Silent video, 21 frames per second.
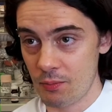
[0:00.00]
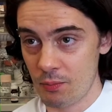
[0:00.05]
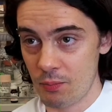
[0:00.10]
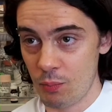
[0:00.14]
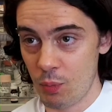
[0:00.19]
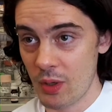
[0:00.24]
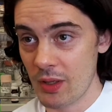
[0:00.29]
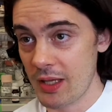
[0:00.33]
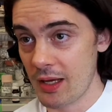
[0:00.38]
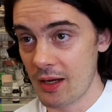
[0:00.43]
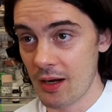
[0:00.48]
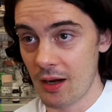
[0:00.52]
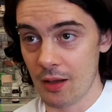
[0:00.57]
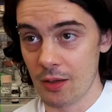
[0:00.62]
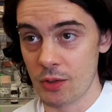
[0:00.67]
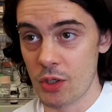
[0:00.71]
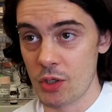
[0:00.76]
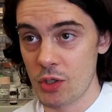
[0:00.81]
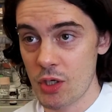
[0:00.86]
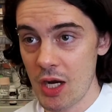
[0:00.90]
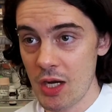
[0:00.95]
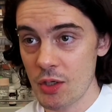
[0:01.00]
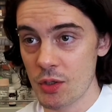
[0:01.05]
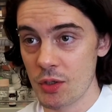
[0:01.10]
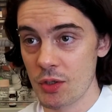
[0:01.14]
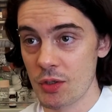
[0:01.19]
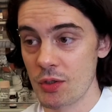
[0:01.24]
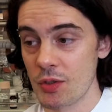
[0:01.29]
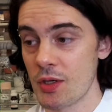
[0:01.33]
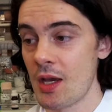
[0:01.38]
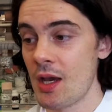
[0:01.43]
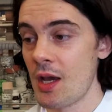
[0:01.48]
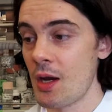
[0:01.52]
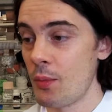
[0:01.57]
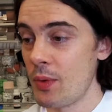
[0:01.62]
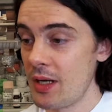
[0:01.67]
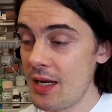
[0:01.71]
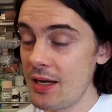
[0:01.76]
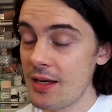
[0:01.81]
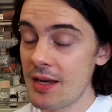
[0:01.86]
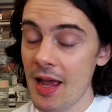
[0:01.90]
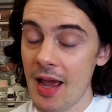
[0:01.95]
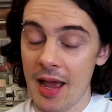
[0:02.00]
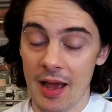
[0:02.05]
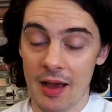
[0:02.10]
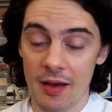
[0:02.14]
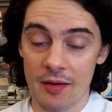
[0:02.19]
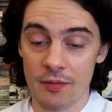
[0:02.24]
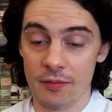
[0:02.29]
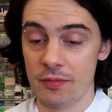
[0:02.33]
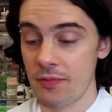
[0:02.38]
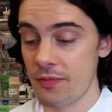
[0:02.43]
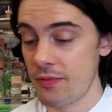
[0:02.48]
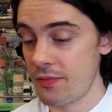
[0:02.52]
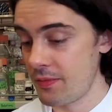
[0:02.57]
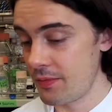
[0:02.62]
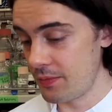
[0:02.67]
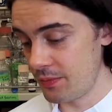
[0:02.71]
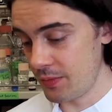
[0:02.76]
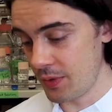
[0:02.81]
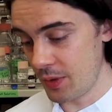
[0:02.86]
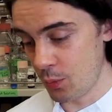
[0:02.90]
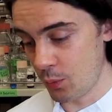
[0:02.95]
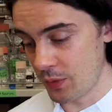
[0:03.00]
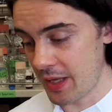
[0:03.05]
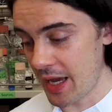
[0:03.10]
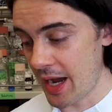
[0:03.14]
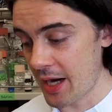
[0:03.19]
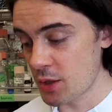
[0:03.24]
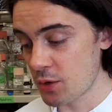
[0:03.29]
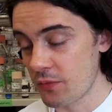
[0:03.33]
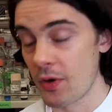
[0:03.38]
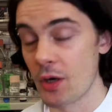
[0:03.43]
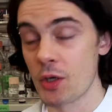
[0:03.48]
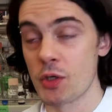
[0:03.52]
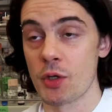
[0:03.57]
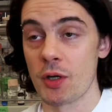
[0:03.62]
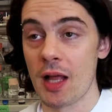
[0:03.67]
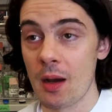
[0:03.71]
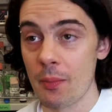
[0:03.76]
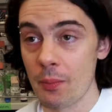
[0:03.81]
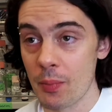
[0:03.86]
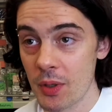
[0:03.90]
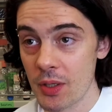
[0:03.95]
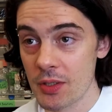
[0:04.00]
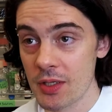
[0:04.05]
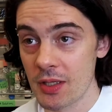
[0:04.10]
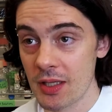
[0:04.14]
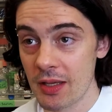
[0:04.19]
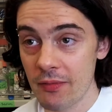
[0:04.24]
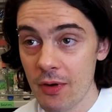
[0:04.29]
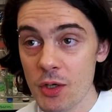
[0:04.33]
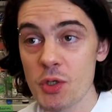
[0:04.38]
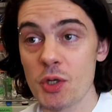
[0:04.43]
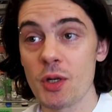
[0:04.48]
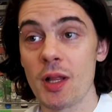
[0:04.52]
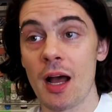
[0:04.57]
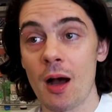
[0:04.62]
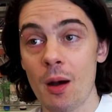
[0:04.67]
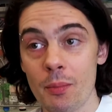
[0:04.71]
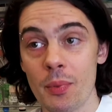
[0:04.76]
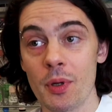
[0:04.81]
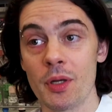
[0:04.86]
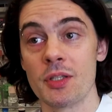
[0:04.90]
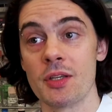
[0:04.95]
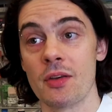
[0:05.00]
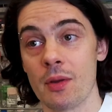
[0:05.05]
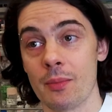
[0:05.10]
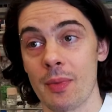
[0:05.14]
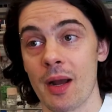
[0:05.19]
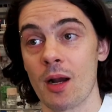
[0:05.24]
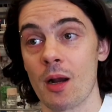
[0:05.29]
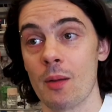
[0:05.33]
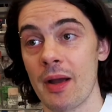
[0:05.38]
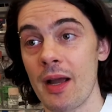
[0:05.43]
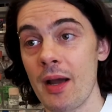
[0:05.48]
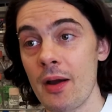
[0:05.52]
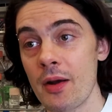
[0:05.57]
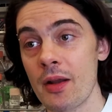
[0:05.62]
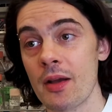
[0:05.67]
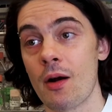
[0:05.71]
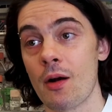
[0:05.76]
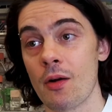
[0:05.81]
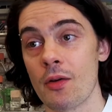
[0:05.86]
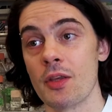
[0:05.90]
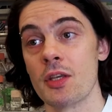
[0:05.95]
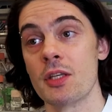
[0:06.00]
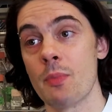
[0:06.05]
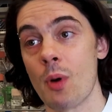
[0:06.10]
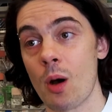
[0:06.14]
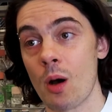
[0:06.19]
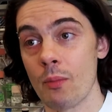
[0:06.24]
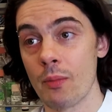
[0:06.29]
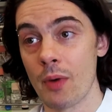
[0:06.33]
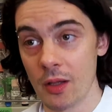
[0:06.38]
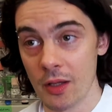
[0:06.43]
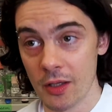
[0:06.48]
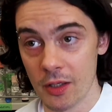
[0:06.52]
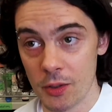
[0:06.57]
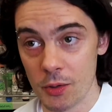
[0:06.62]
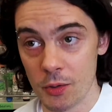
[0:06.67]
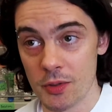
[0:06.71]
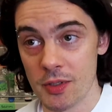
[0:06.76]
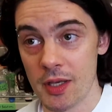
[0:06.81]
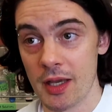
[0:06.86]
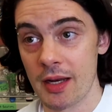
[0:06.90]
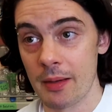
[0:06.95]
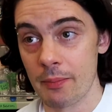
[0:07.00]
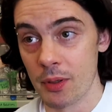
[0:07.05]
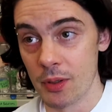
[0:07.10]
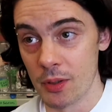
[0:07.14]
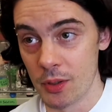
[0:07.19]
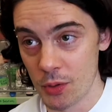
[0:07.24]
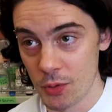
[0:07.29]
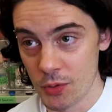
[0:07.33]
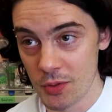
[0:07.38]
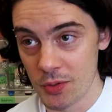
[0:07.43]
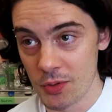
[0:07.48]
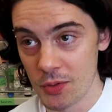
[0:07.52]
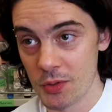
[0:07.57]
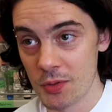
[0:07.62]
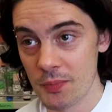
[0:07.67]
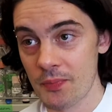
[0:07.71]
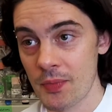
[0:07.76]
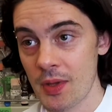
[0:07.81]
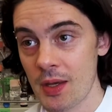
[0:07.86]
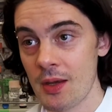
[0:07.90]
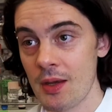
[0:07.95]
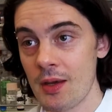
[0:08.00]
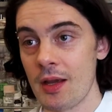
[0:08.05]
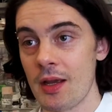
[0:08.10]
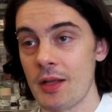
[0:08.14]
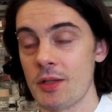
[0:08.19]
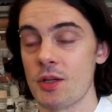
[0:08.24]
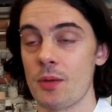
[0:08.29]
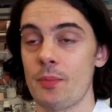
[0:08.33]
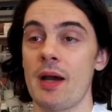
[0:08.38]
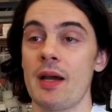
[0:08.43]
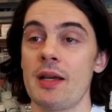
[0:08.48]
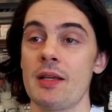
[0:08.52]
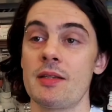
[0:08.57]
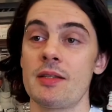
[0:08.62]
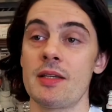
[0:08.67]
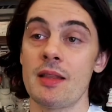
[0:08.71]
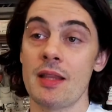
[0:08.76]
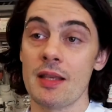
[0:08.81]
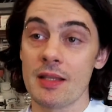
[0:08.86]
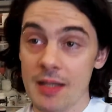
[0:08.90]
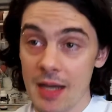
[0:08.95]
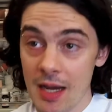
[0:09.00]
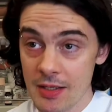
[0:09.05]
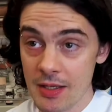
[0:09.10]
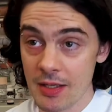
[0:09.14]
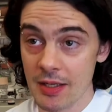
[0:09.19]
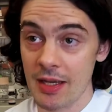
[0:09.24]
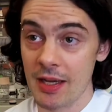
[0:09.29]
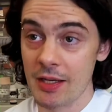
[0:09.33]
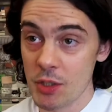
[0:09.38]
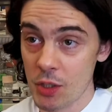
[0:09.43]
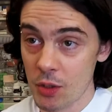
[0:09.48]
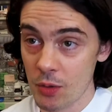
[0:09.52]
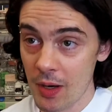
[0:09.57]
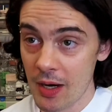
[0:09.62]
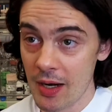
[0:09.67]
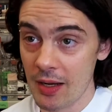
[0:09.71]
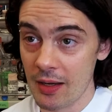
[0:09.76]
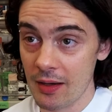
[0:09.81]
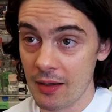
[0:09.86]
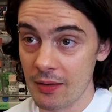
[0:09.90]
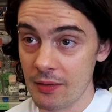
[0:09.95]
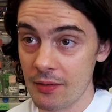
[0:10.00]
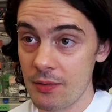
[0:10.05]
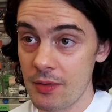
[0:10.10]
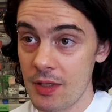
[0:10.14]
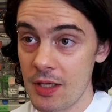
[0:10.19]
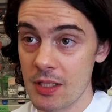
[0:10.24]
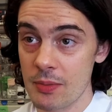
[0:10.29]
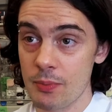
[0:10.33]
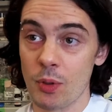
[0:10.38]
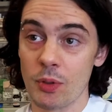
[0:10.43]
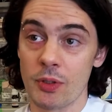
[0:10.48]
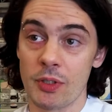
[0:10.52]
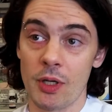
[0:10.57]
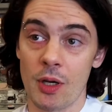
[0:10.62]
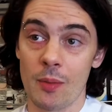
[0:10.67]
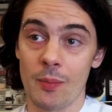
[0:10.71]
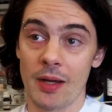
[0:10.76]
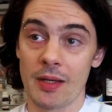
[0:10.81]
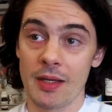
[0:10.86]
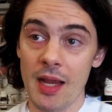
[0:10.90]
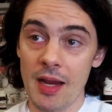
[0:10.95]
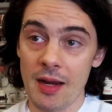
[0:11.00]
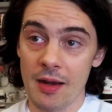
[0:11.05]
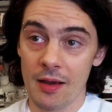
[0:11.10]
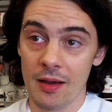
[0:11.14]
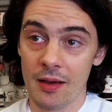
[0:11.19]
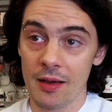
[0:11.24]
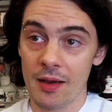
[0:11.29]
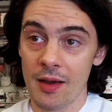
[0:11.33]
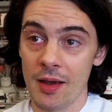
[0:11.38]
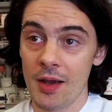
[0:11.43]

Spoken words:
when the ecology changes, we need to have the actual functional outputs. And the functional outputs of the microbiota are the small molecules that it produces. And so by synthesizing and integrating these multi-omic data,